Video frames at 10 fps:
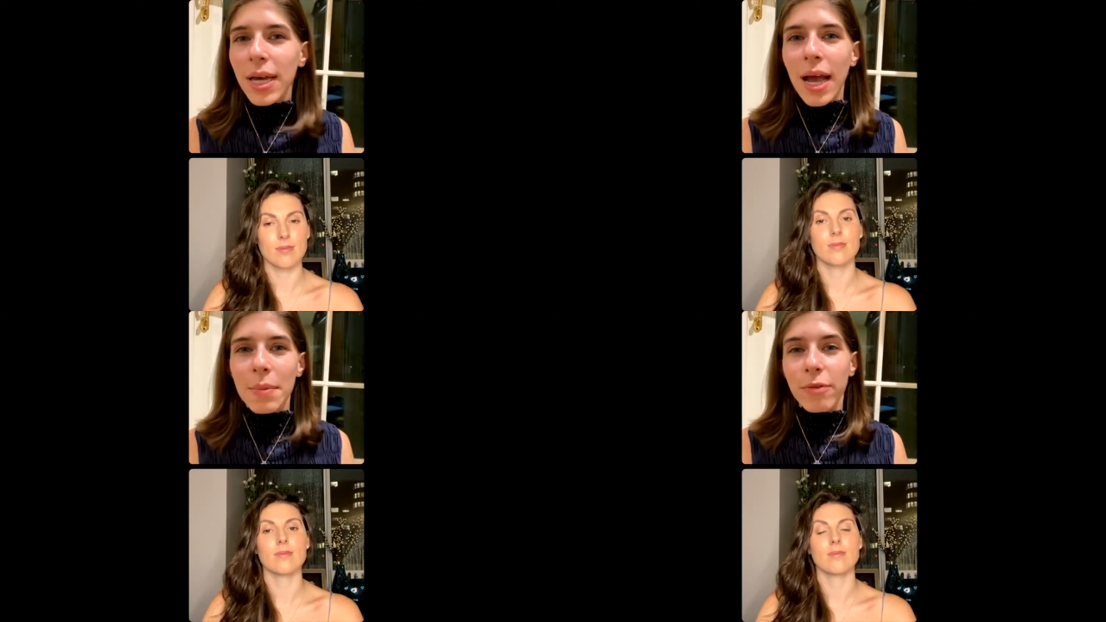
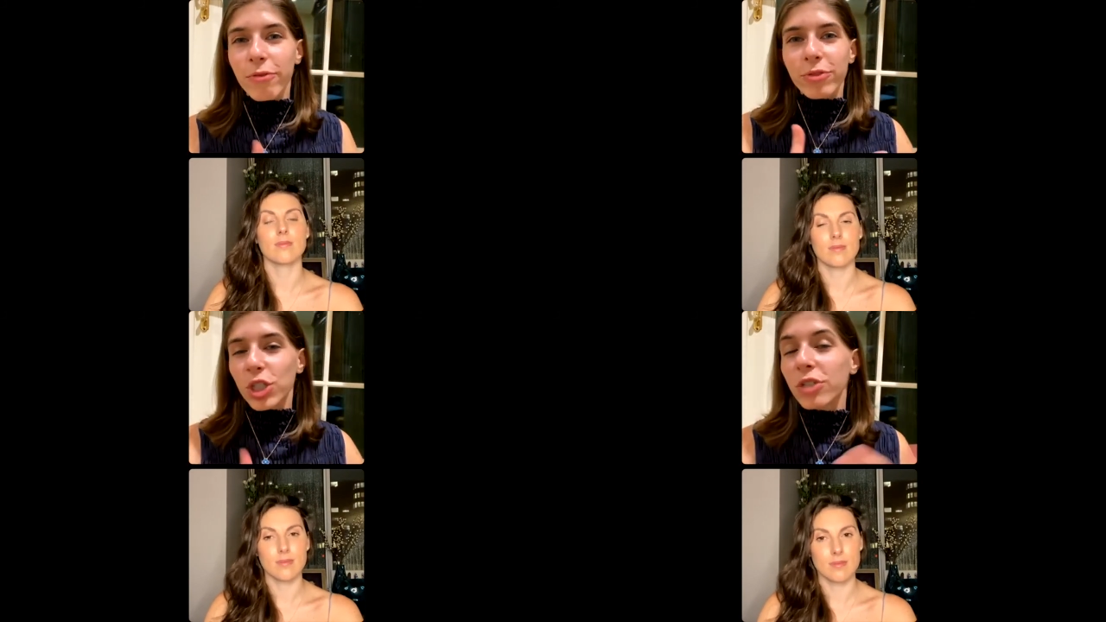Speaker 1: I mean,
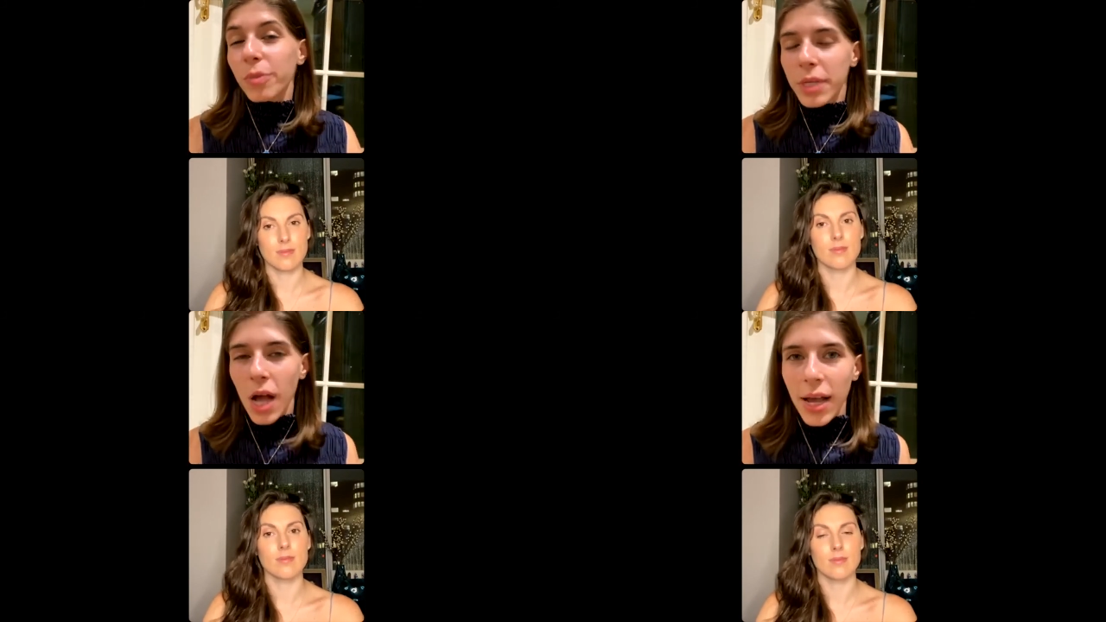just from a
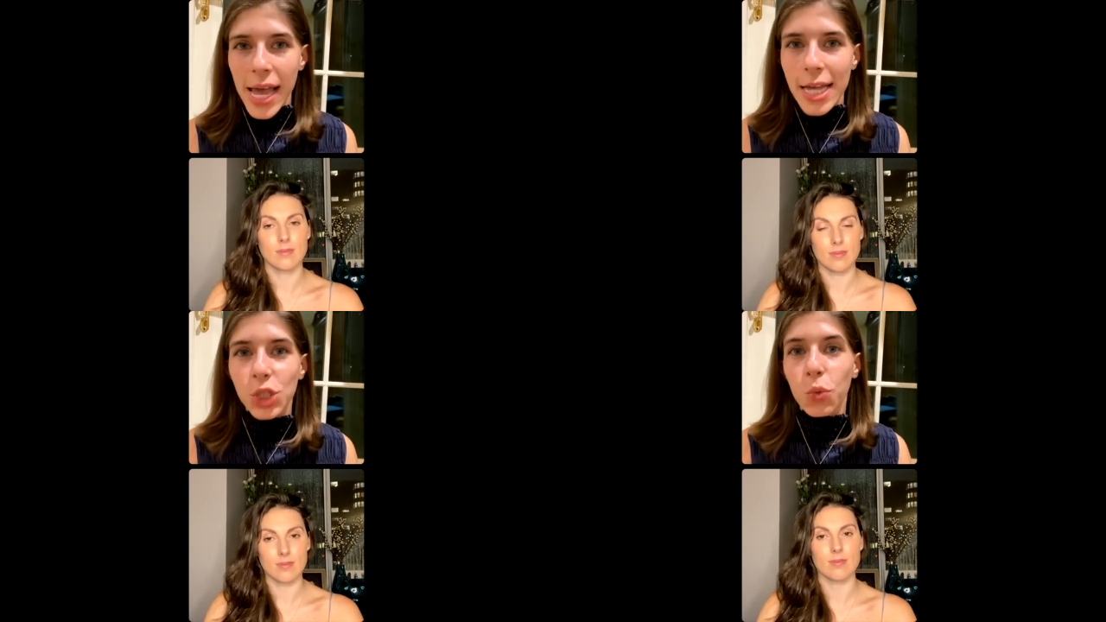young
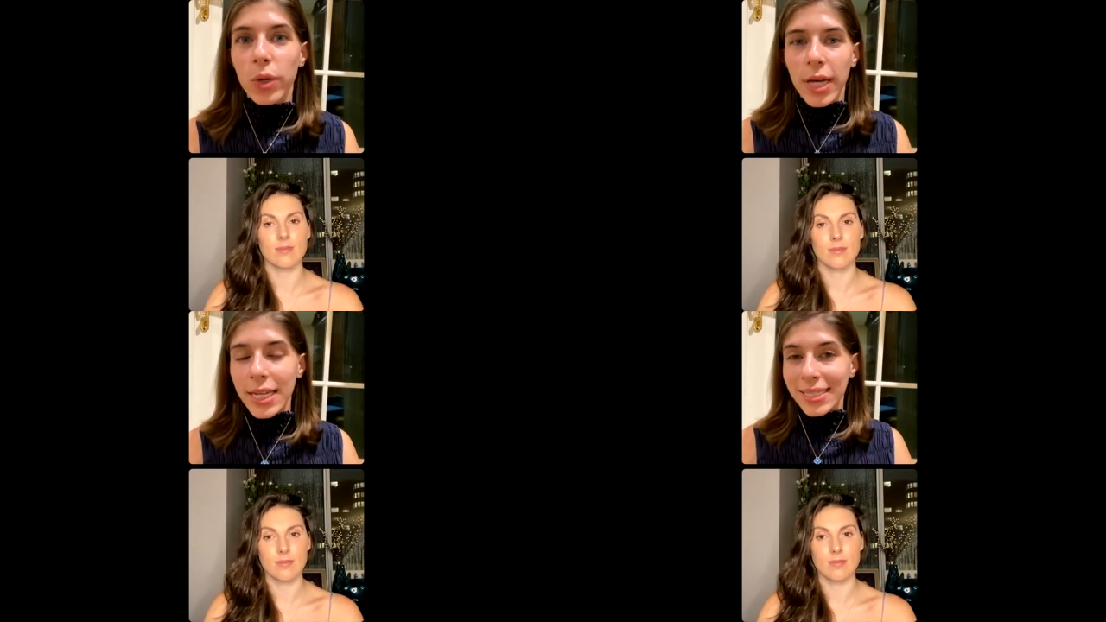age, we,
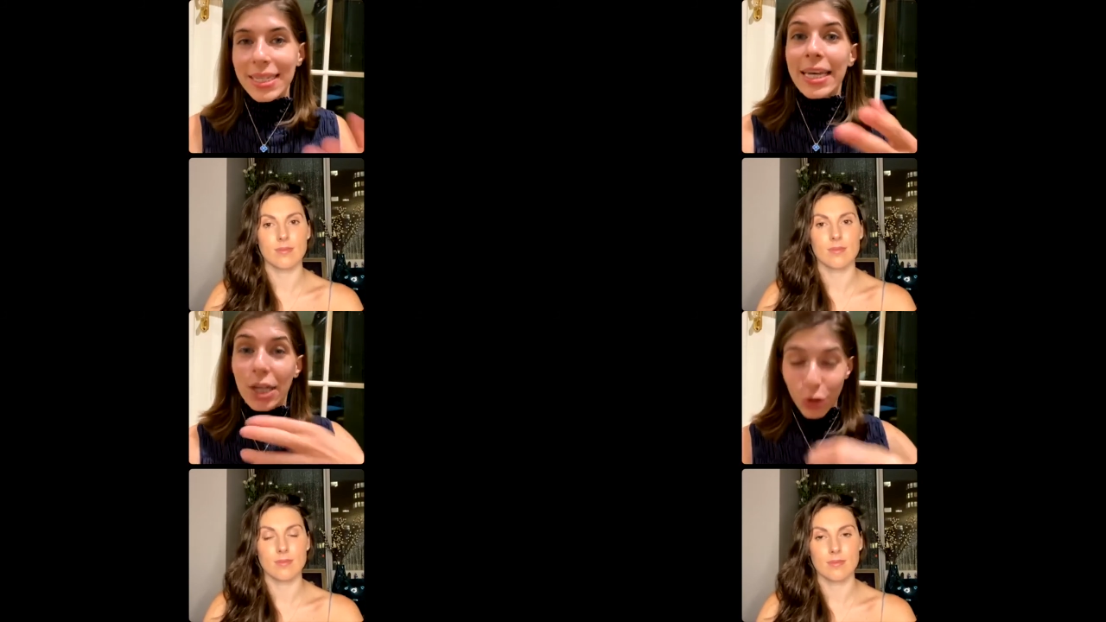it's
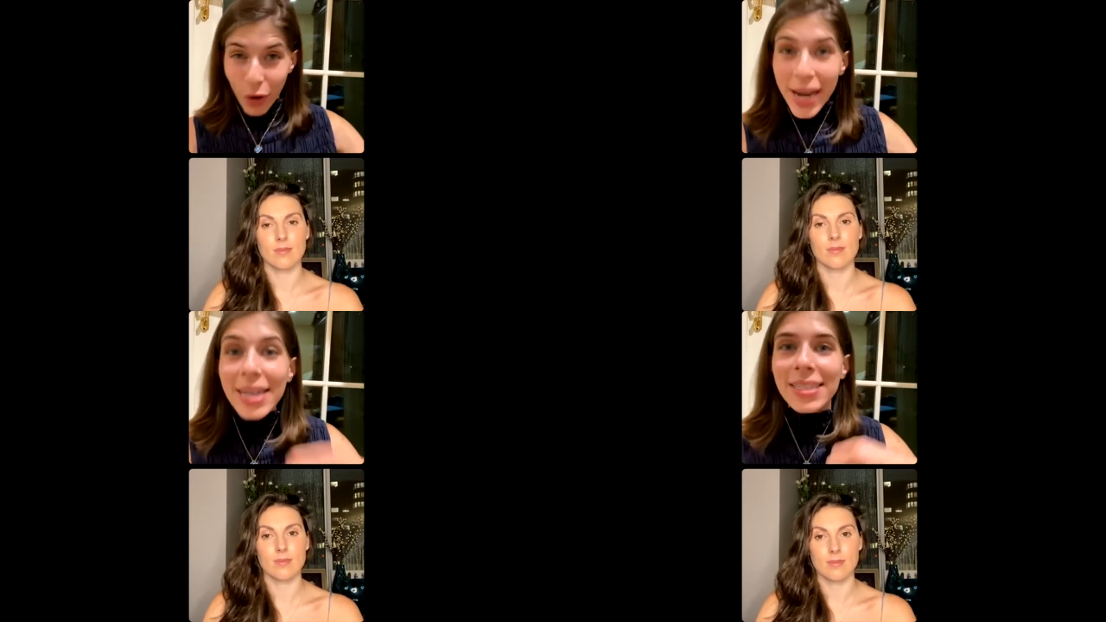
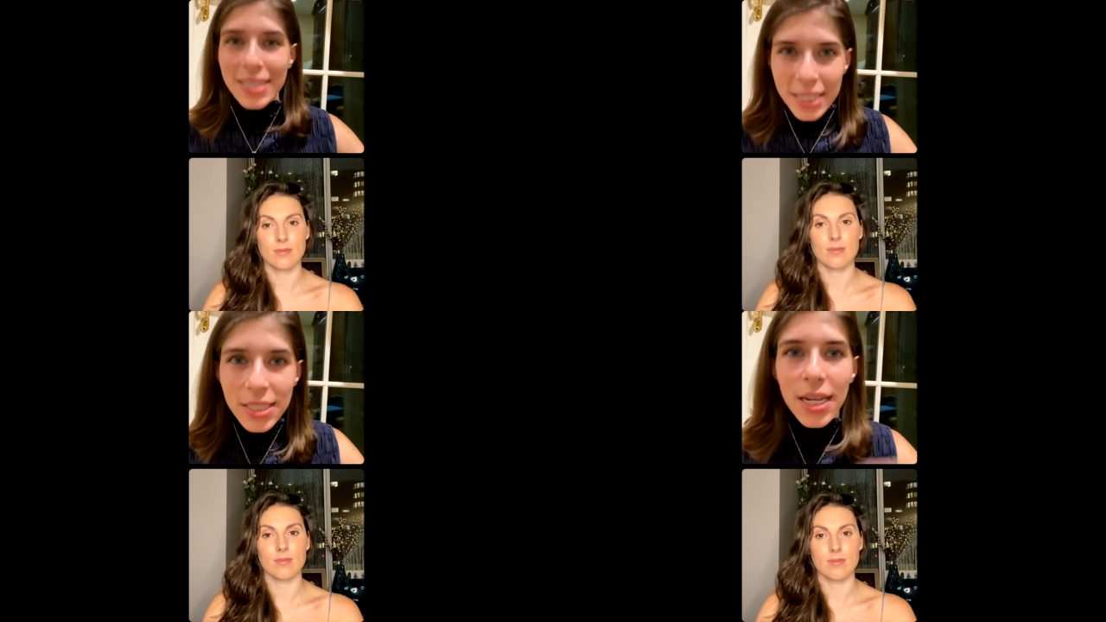ingrained
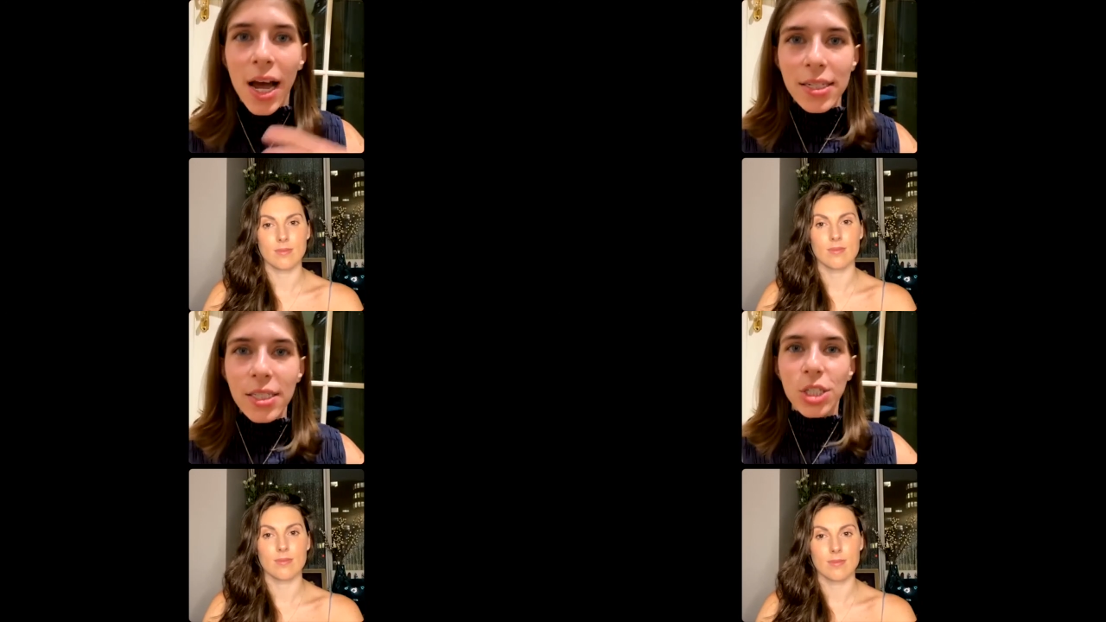into
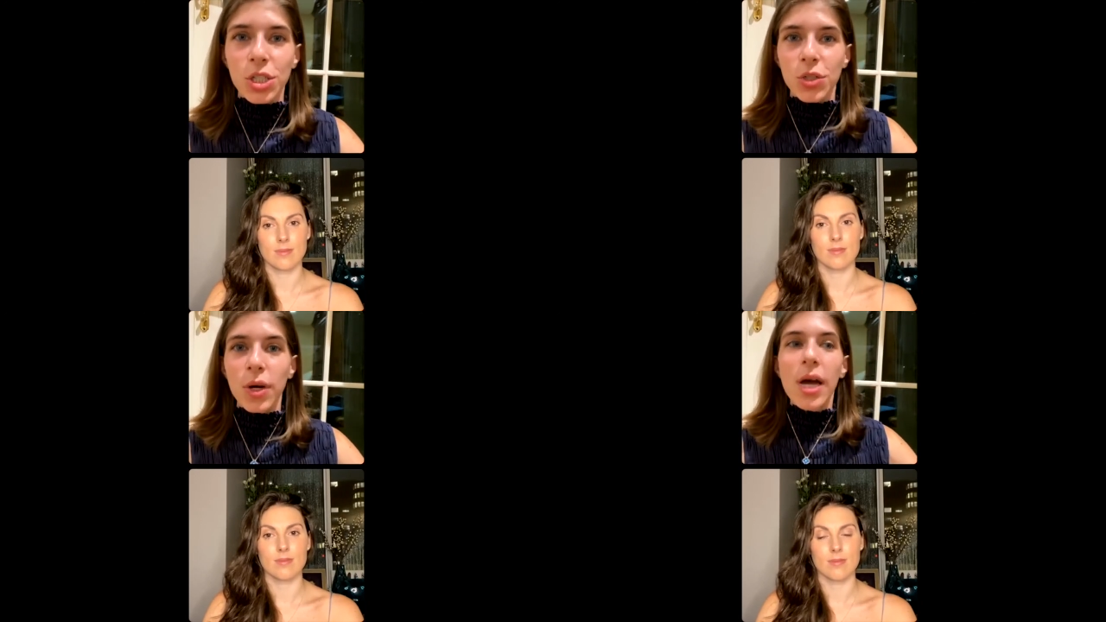us to